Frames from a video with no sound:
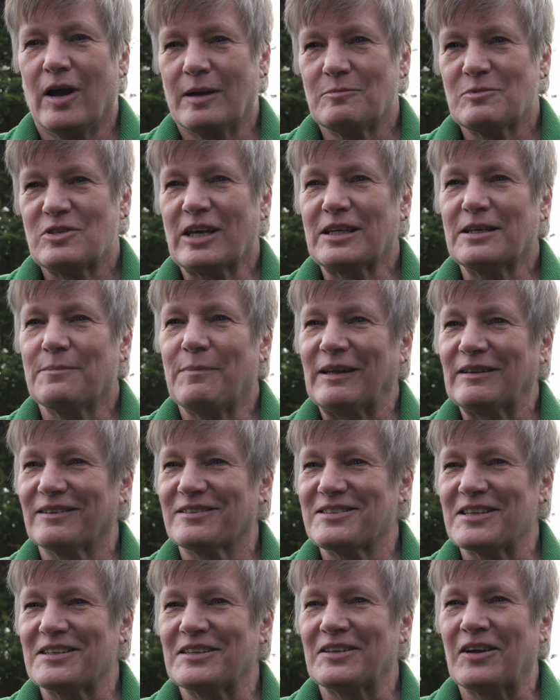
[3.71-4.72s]
I'm Jackie
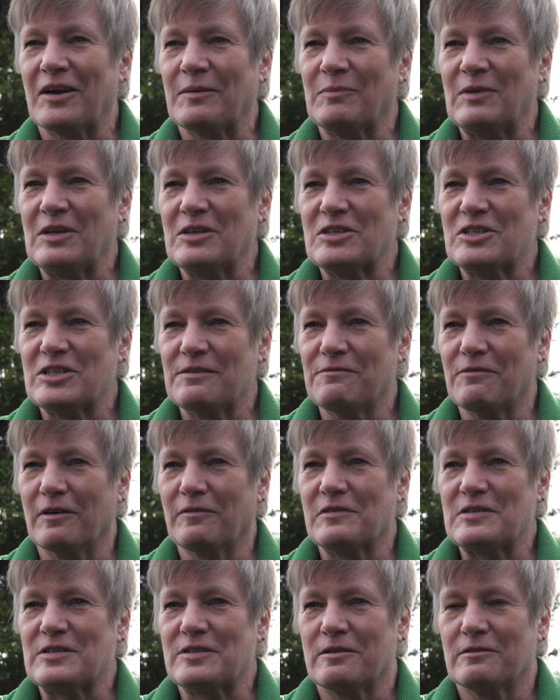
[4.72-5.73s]
Pendleton, I'm the Chief
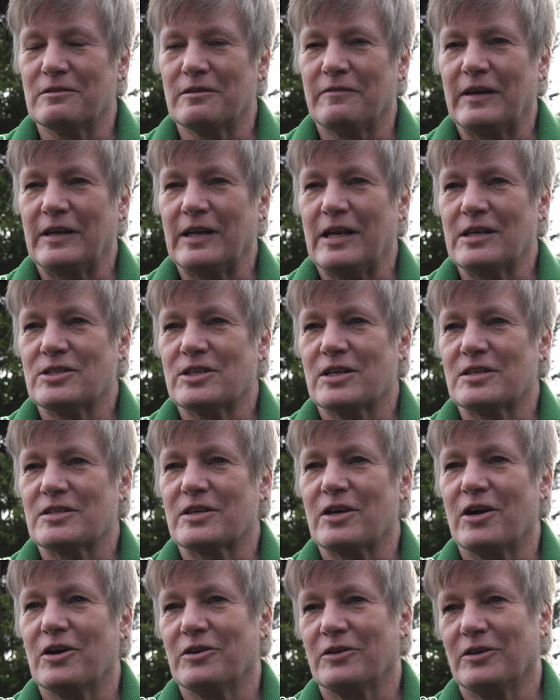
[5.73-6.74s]
Officer of
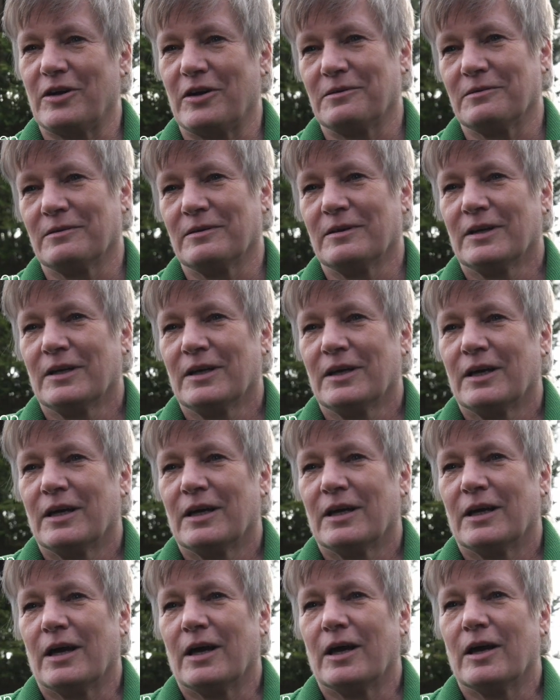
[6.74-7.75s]
NHS Kernow.
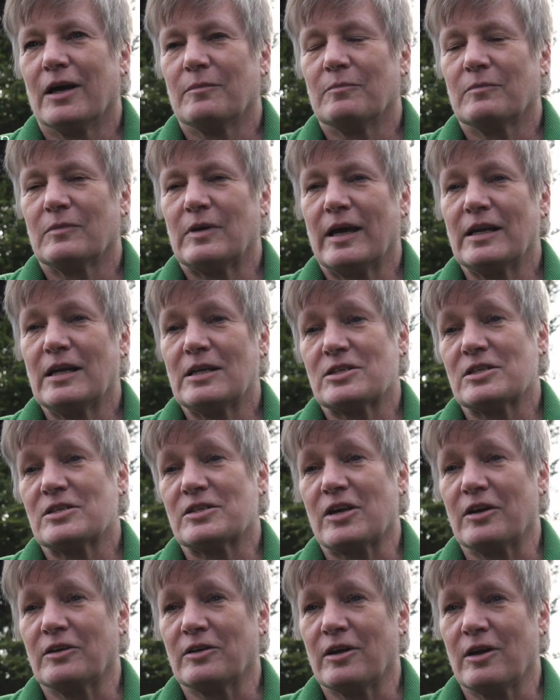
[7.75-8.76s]
Um,
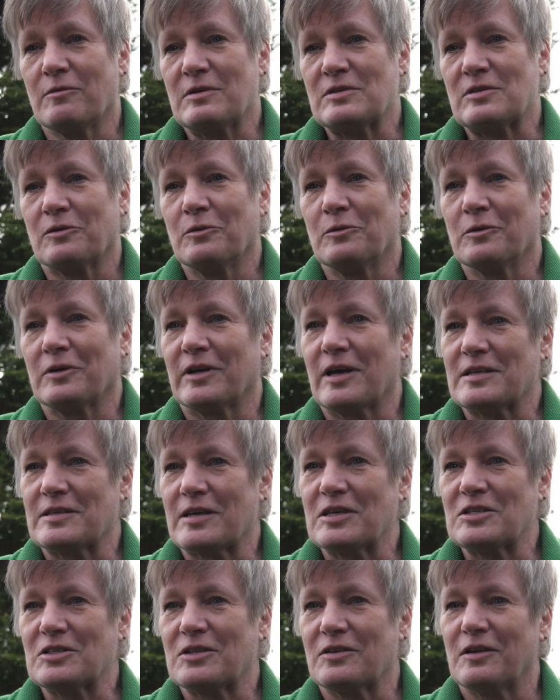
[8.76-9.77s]
NHS Kernow is an
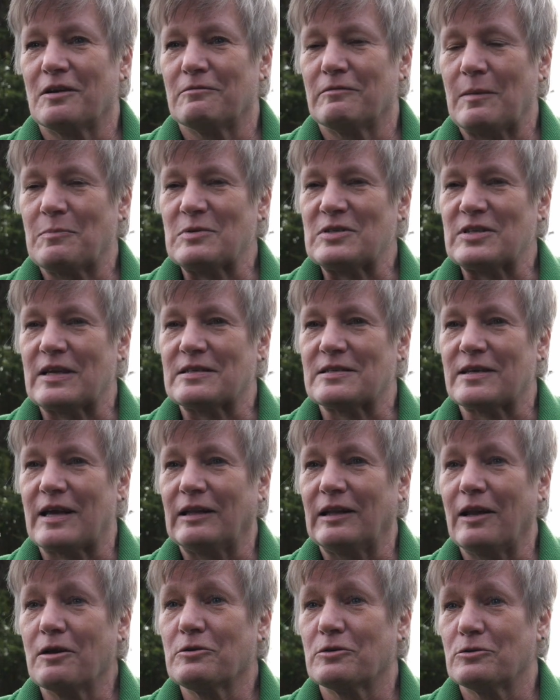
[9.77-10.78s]
organisation that represents
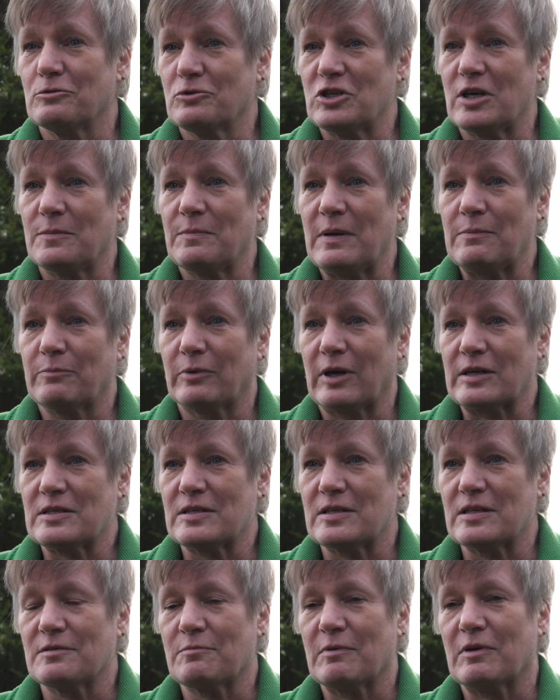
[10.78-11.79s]
our local GP
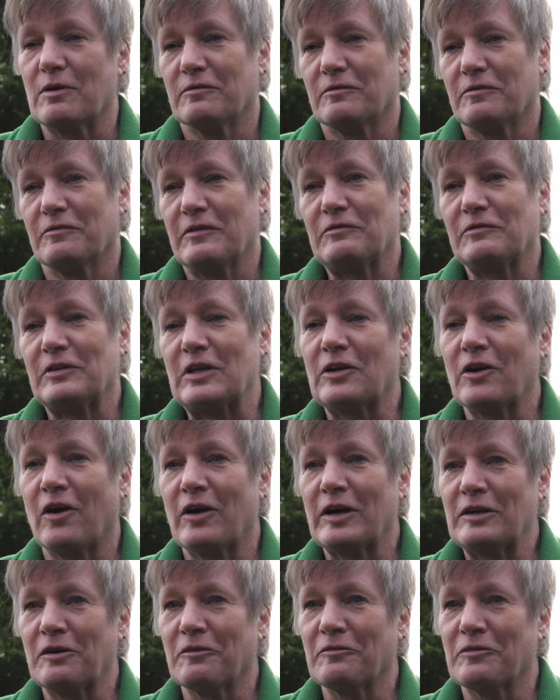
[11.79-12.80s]
practices. We've got
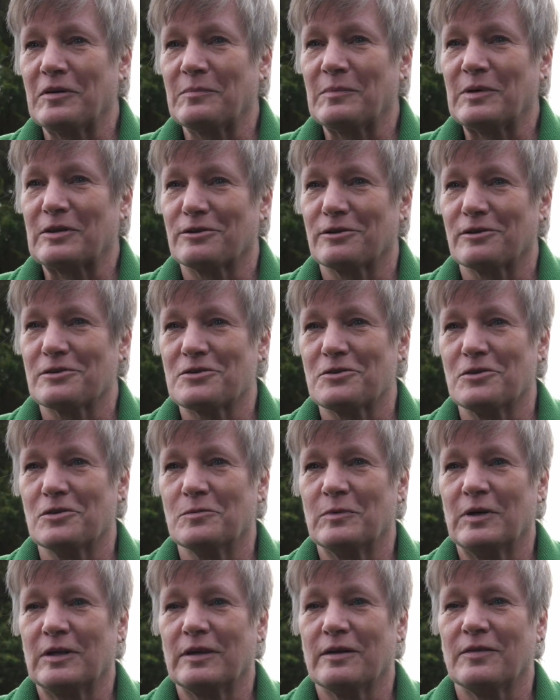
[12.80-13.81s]
59 of them across
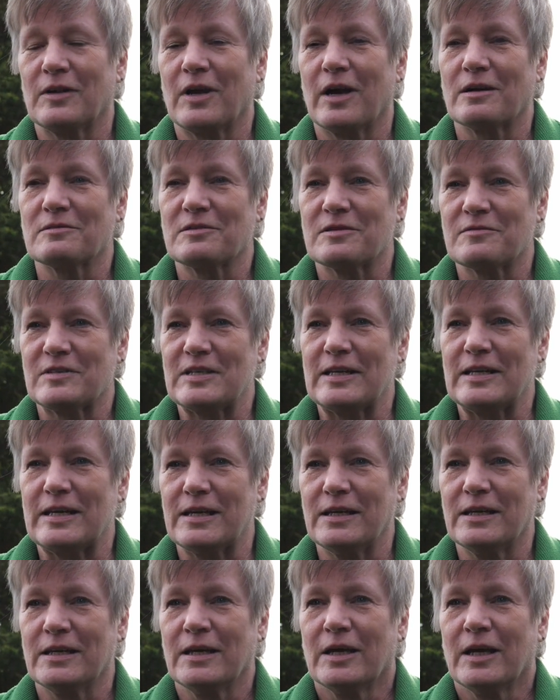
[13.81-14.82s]
Cornwall and the Isles of
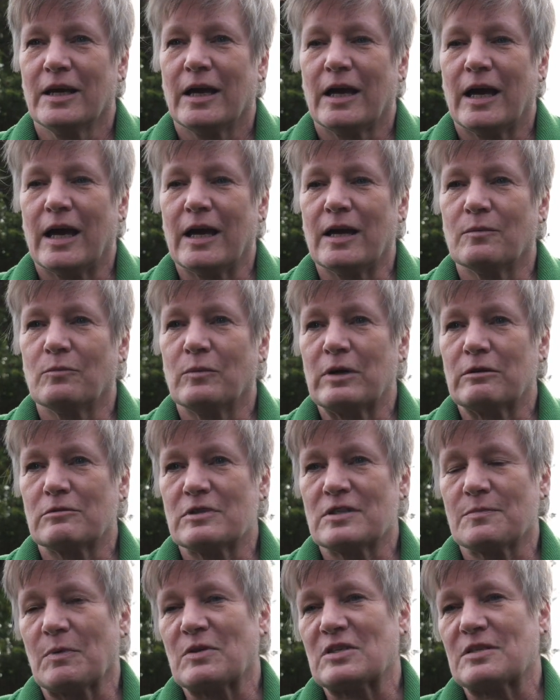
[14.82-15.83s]
Scilly. And we're
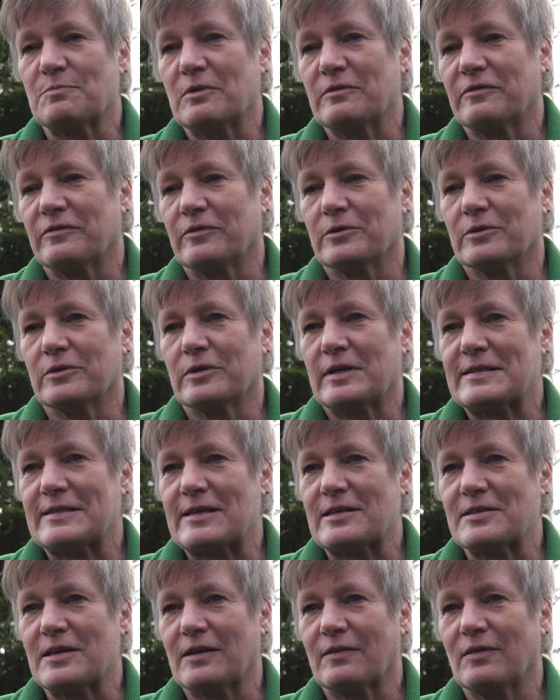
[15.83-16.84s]
responsible for
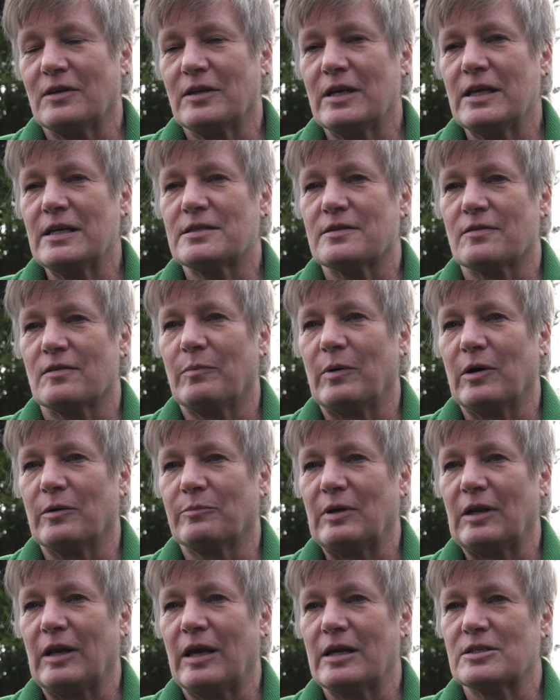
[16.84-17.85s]
assessing the needs of the
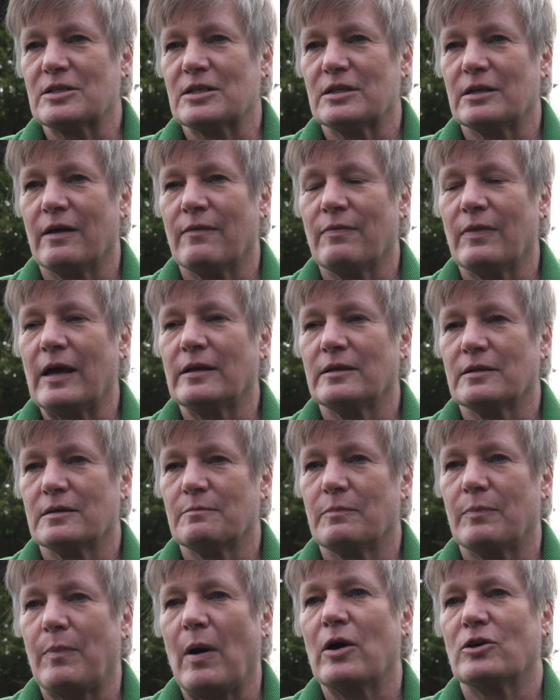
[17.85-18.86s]
population and
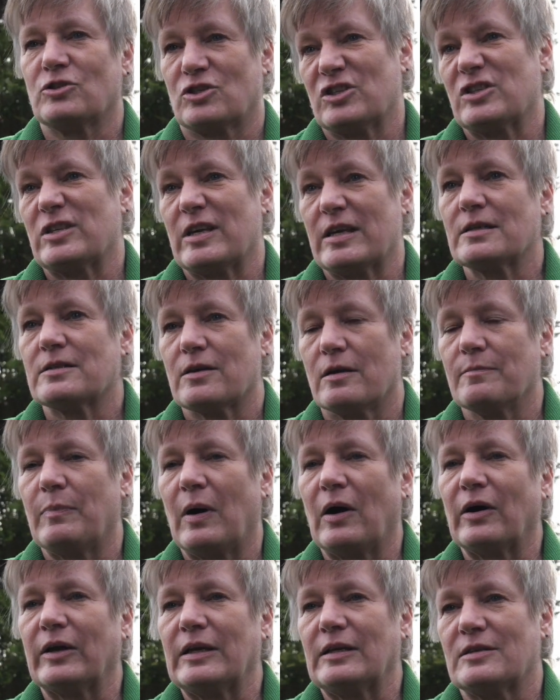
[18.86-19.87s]
then purchasing, so
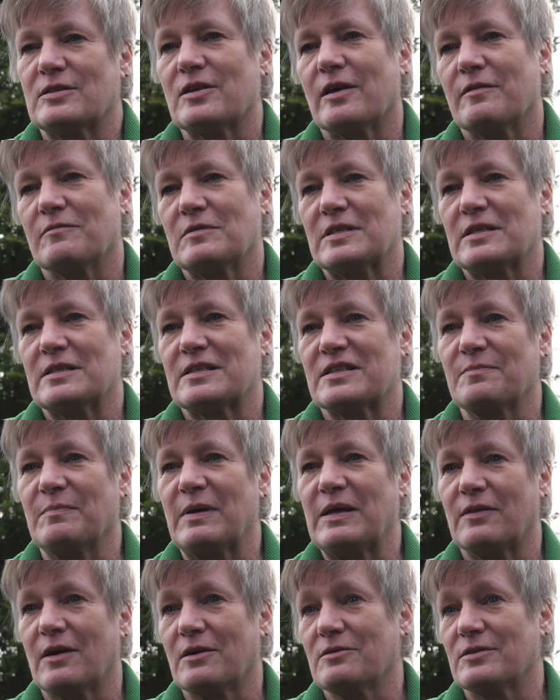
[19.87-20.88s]
buying services to
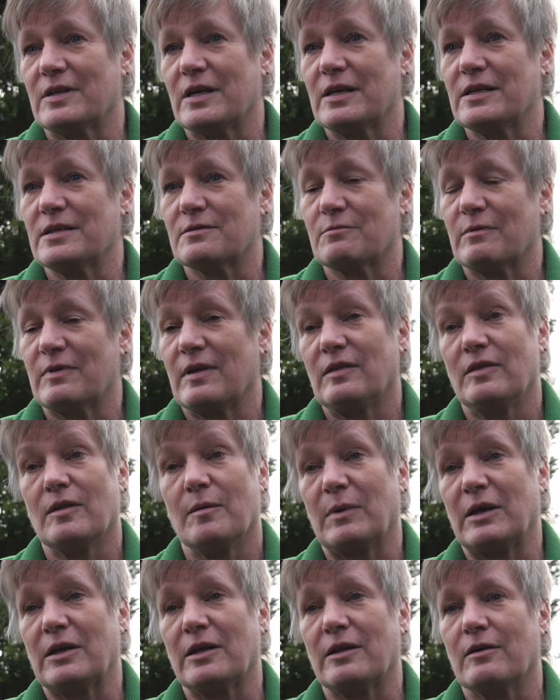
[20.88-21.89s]
meet those needs within
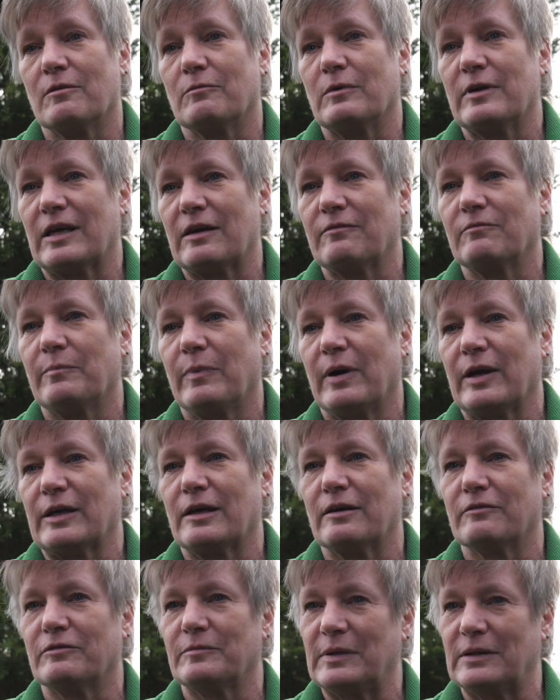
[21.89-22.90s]
the money that we're given by
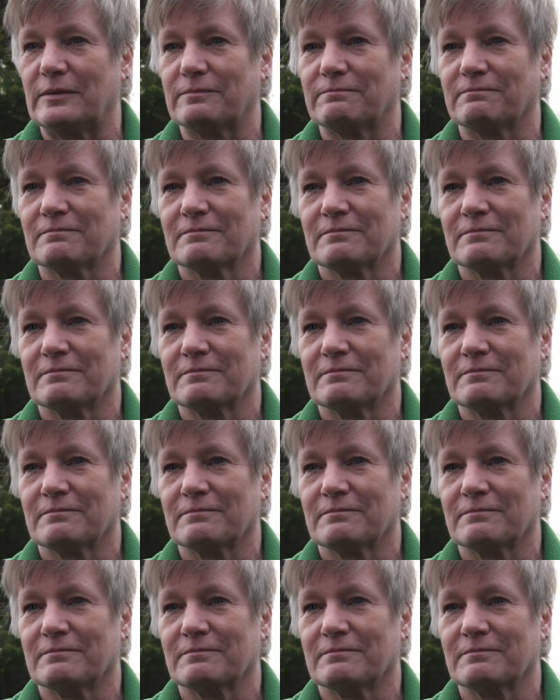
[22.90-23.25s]
government